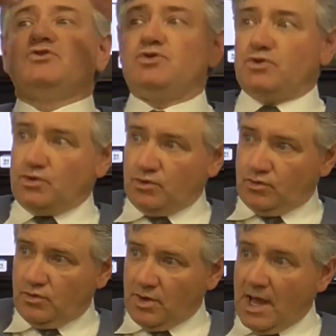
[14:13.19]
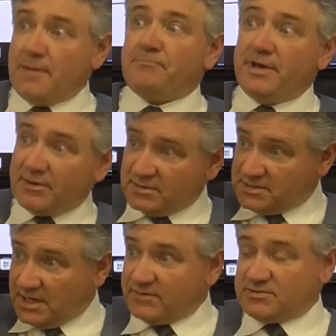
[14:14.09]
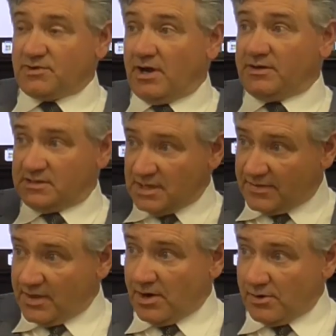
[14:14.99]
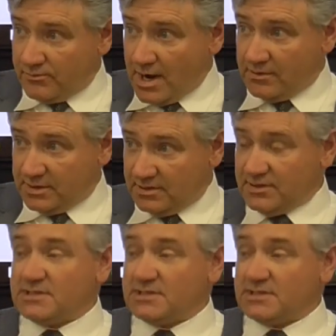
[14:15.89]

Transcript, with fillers: to a bigger set of surroundings, like the air around it.